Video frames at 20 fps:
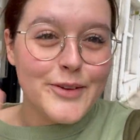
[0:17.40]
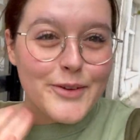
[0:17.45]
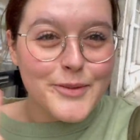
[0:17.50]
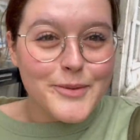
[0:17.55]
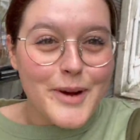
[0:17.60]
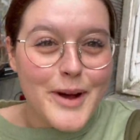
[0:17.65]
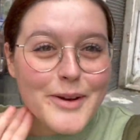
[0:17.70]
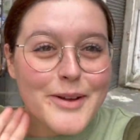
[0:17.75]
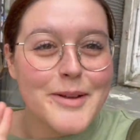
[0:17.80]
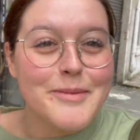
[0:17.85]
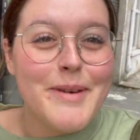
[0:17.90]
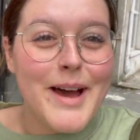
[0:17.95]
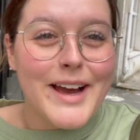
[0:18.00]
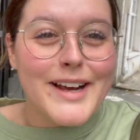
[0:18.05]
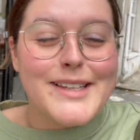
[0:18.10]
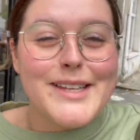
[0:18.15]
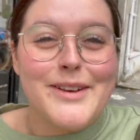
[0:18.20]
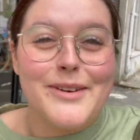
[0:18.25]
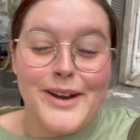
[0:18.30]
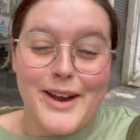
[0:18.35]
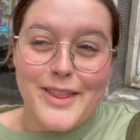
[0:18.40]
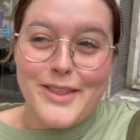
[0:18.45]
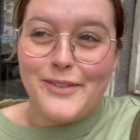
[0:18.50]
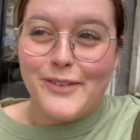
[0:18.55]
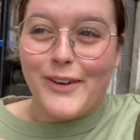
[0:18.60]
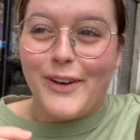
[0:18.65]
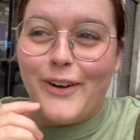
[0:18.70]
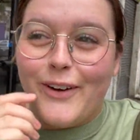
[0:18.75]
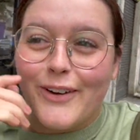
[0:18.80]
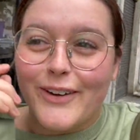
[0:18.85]
welcome back to another
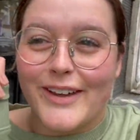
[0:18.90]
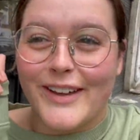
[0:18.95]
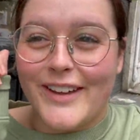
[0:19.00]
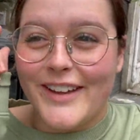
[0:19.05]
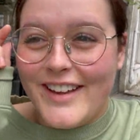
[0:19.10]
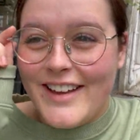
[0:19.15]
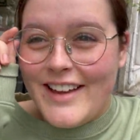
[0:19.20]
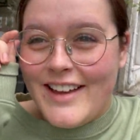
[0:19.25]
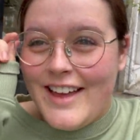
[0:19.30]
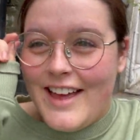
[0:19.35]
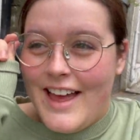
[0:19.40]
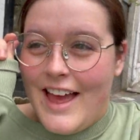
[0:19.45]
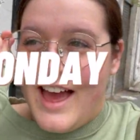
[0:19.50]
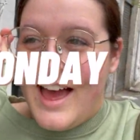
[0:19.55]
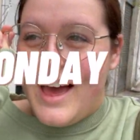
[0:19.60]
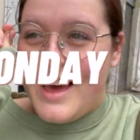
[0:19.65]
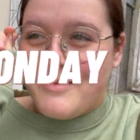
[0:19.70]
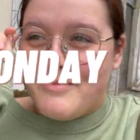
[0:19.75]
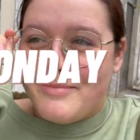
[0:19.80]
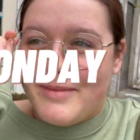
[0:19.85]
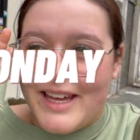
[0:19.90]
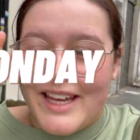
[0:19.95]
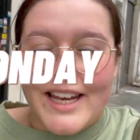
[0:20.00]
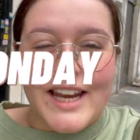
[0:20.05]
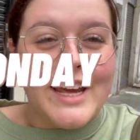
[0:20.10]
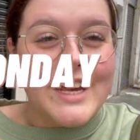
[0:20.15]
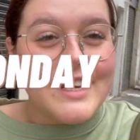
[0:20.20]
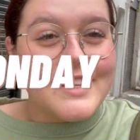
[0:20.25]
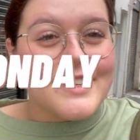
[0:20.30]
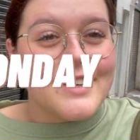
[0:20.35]
vlog. Um, me and
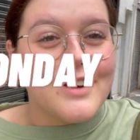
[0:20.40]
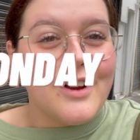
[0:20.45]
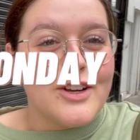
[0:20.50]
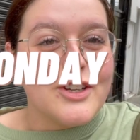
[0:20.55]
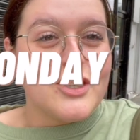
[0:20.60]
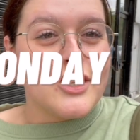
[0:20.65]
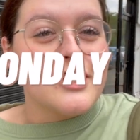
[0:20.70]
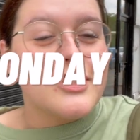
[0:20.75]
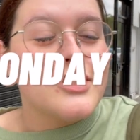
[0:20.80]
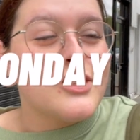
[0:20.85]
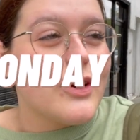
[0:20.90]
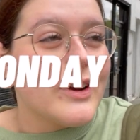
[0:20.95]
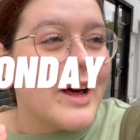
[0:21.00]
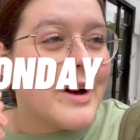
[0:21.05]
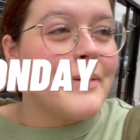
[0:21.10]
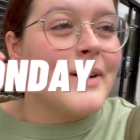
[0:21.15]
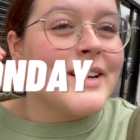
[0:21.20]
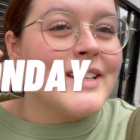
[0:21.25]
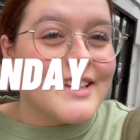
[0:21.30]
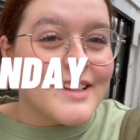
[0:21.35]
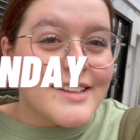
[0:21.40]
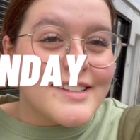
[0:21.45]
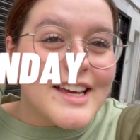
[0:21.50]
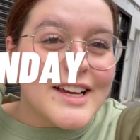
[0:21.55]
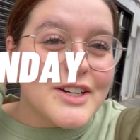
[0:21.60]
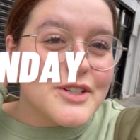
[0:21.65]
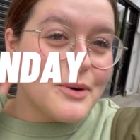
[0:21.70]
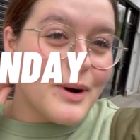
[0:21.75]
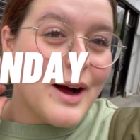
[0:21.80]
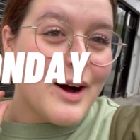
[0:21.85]
Aiden are just on our way to the
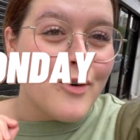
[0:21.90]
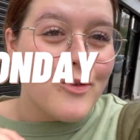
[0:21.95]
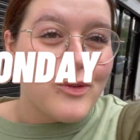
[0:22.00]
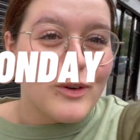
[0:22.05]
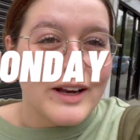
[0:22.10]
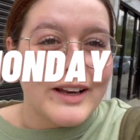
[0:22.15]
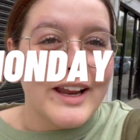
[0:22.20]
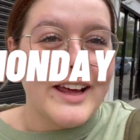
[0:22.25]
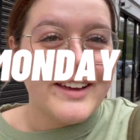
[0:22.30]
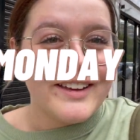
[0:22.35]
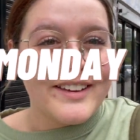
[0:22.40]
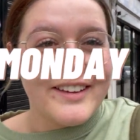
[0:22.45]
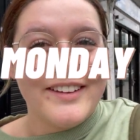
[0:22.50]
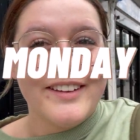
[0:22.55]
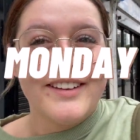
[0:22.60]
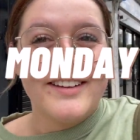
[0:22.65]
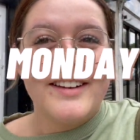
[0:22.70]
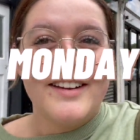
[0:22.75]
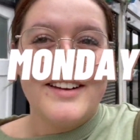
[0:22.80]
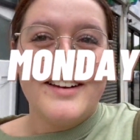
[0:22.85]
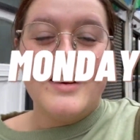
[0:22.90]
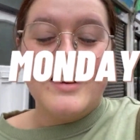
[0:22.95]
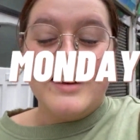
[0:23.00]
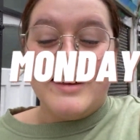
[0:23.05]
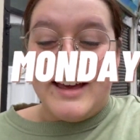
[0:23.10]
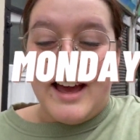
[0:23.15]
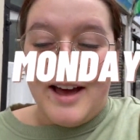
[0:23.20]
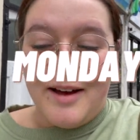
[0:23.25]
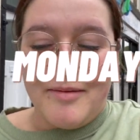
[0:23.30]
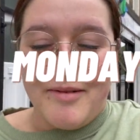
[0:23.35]
sexual health clinic.
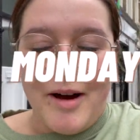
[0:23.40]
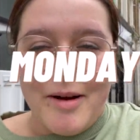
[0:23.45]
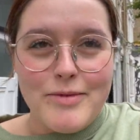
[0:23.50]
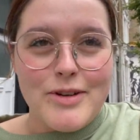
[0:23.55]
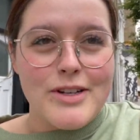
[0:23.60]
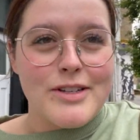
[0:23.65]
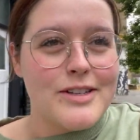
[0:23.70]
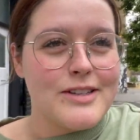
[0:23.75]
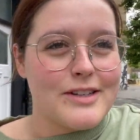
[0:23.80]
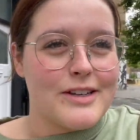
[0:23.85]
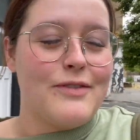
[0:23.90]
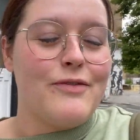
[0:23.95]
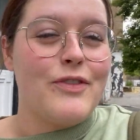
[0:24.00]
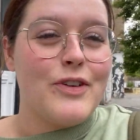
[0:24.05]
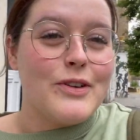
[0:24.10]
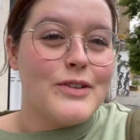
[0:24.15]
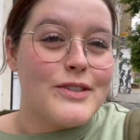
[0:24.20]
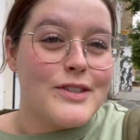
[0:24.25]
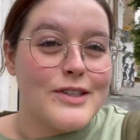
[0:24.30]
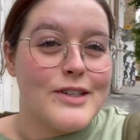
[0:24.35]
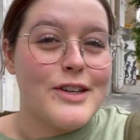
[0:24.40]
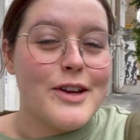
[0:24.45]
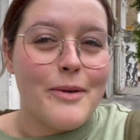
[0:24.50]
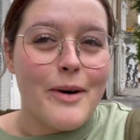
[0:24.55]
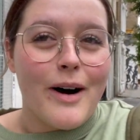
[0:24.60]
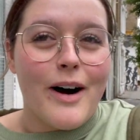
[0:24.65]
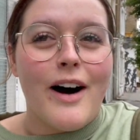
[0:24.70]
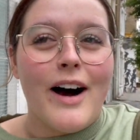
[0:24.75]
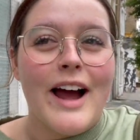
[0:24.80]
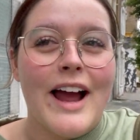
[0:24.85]
Yep, I'm just as confused as you
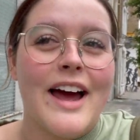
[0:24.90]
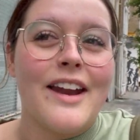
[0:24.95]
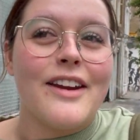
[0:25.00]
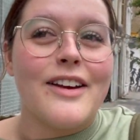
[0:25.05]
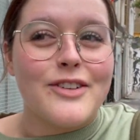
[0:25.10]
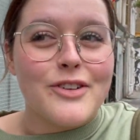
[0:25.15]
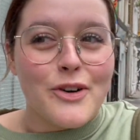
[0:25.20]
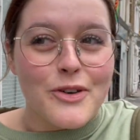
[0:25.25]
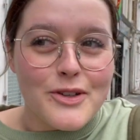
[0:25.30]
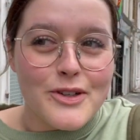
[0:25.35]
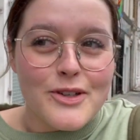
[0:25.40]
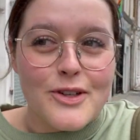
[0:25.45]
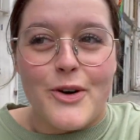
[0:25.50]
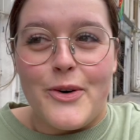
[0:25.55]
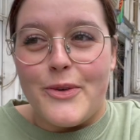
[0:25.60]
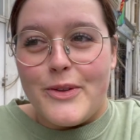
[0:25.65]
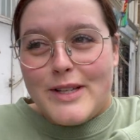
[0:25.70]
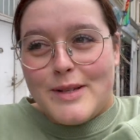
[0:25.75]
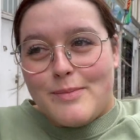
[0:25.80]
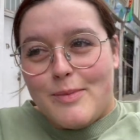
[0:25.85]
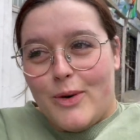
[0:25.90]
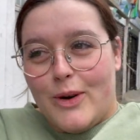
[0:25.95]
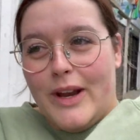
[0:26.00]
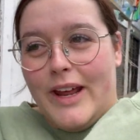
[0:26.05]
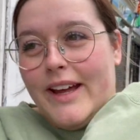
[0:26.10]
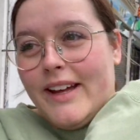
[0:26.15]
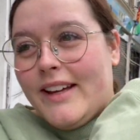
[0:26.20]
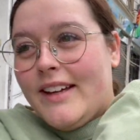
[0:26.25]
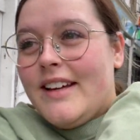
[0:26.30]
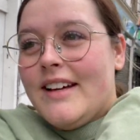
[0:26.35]
are. I had a doctor's call this
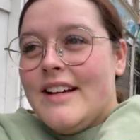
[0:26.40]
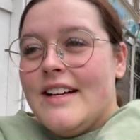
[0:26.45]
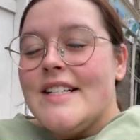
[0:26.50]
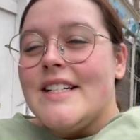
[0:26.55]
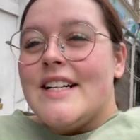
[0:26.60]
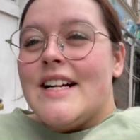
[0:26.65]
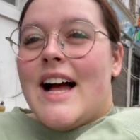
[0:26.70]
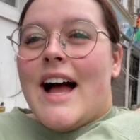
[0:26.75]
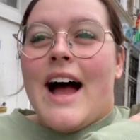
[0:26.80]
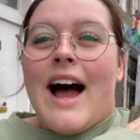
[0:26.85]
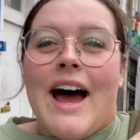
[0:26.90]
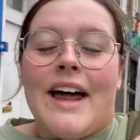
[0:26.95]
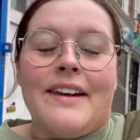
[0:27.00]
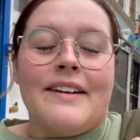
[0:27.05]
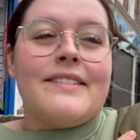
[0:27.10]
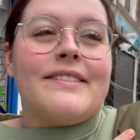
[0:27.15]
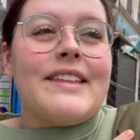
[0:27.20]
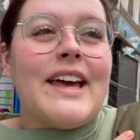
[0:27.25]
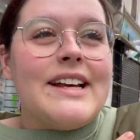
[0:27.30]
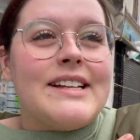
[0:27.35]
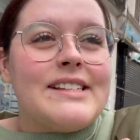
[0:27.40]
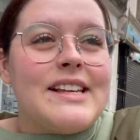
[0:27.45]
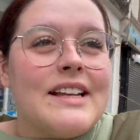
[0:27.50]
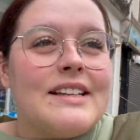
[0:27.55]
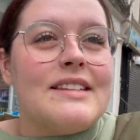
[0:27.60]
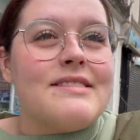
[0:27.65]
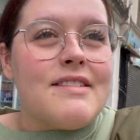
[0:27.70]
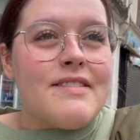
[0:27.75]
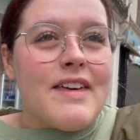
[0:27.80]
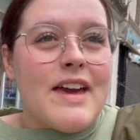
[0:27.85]
morning and they said
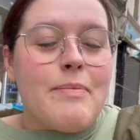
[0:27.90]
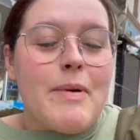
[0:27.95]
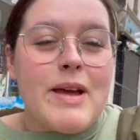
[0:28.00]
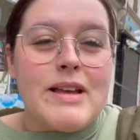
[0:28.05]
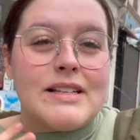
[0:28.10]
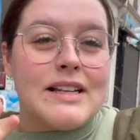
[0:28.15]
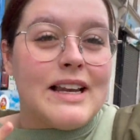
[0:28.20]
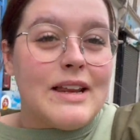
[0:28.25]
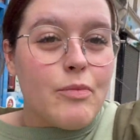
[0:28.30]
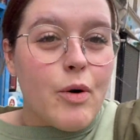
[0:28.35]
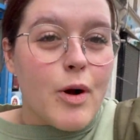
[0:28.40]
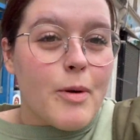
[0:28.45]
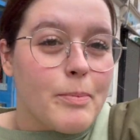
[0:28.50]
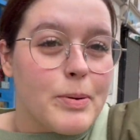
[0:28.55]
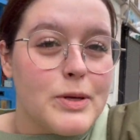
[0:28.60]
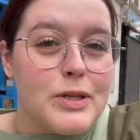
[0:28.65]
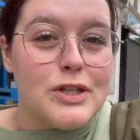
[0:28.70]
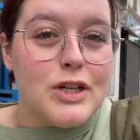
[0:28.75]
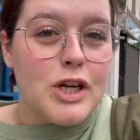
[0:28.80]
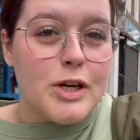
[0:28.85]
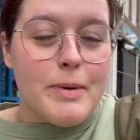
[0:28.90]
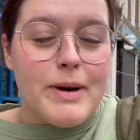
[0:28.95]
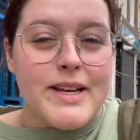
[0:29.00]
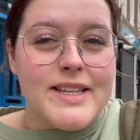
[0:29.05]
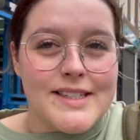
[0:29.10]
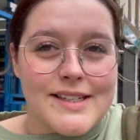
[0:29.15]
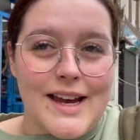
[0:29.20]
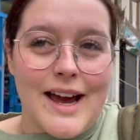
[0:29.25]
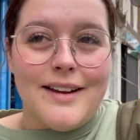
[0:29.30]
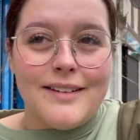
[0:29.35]
that they basically won't pursue my
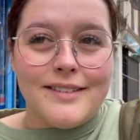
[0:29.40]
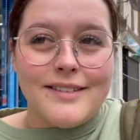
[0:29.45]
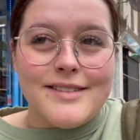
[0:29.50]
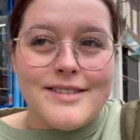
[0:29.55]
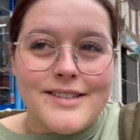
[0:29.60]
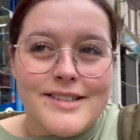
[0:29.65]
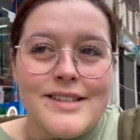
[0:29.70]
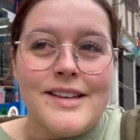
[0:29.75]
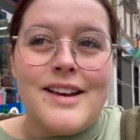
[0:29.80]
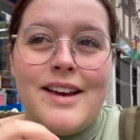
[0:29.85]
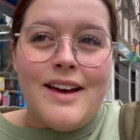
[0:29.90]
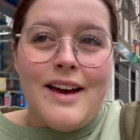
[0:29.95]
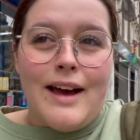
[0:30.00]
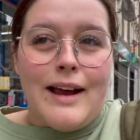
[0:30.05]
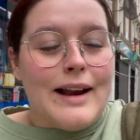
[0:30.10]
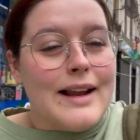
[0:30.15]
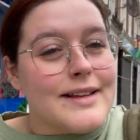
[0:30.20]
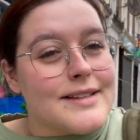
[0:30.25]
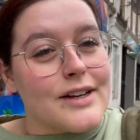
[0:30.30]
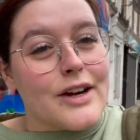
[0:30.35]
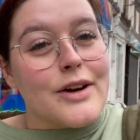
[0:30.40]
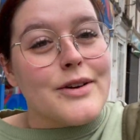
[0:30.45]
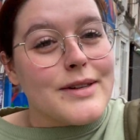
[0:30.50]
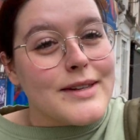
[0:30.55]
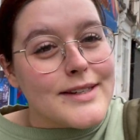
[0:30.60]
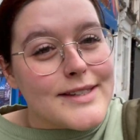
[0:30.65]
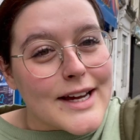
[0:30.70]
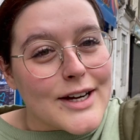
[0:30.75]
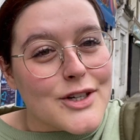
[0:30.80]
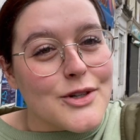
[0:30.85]
scans unless I go to
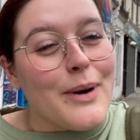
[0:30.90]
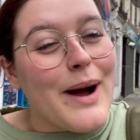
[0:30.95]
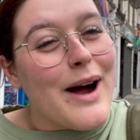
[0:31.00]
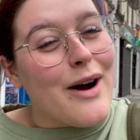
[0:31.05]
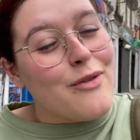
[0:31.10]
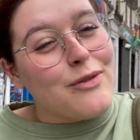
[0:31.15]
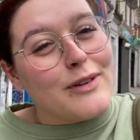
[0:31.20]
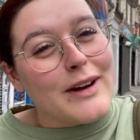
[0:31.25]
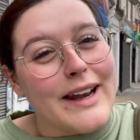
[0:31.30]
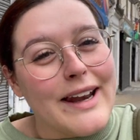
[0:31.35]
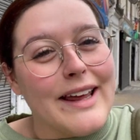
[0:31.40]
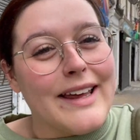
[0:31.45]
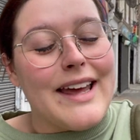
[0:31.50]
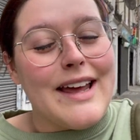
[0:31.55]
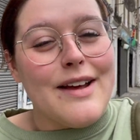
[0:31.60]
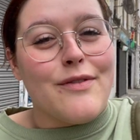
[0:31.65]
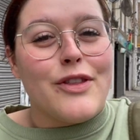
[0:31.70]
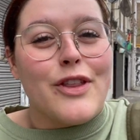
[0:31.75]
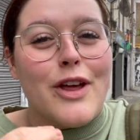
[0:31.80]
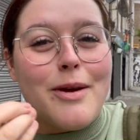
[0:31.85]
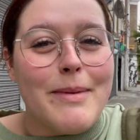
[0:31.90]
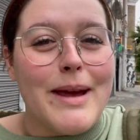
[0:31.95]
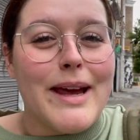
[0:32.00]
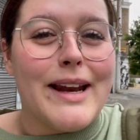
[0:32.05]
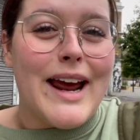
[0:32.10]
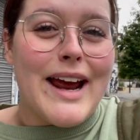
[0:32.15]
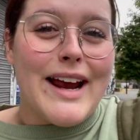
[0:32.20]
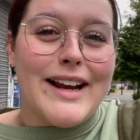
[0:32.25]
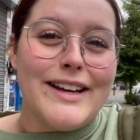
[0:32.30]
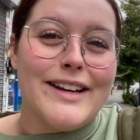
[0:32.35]
the sexual health clinic, even though me
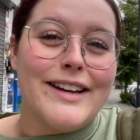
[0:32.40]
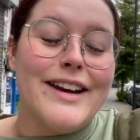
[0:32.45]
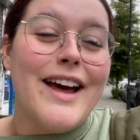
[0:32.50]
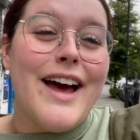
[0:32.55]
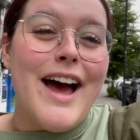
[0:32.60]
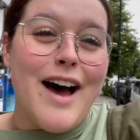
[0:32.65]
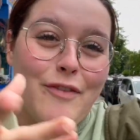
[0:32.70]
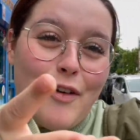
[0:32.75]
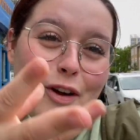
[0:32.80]
and Aiden have